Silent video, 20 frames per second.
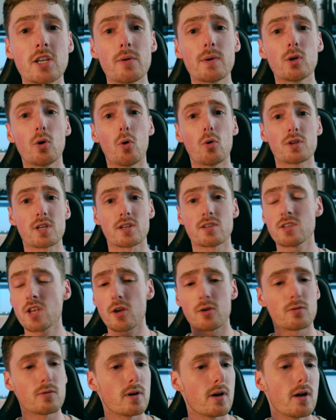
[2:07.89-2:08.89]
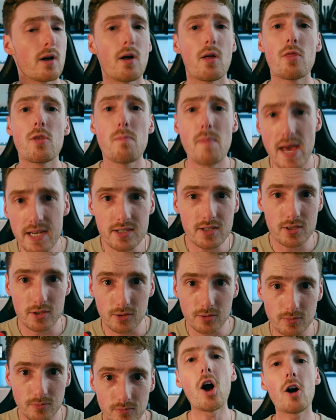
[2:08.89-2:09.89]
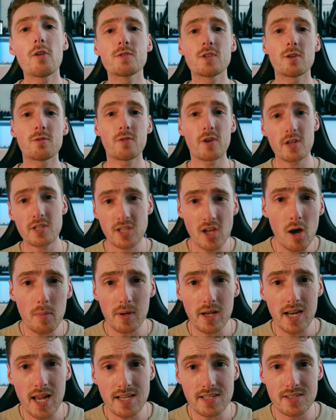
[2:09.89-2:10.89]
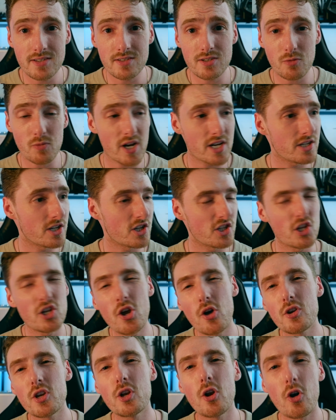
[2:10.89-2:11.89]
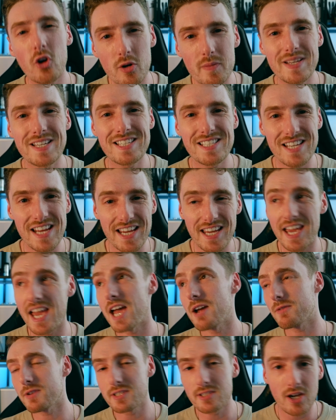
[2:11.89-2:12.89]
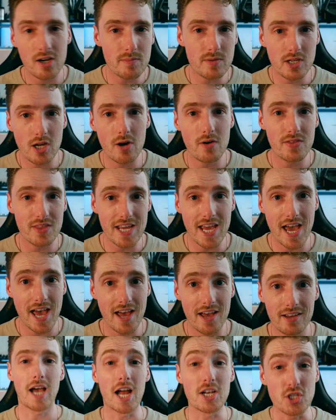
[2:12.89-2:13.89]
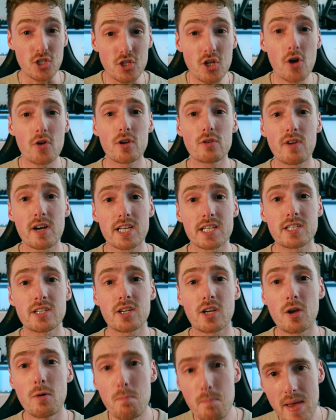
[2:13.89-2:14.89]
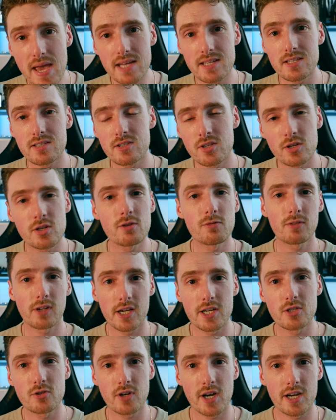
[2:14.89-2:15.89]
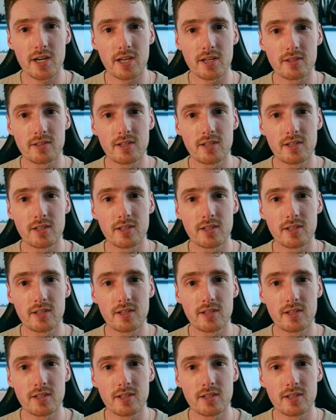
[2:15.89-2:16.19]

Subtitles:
go in order. So, the medical. After your first couple of lessons, when you know you're not going to be sick every time you go in the air, and you know you're ready to commit to your flight training,